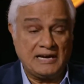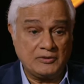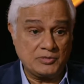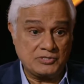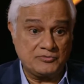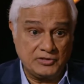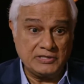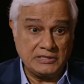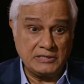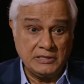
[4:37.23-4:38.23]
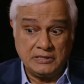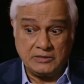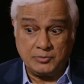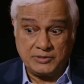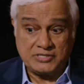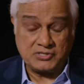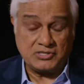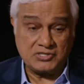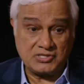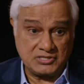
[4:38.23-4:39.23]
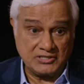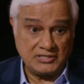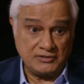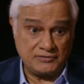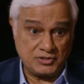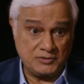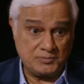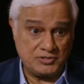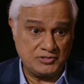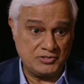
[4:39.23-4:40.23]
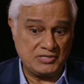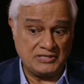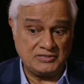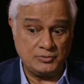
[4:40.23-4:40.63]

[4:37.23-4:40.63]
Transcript: Mine was a very reasoned study of scriptures,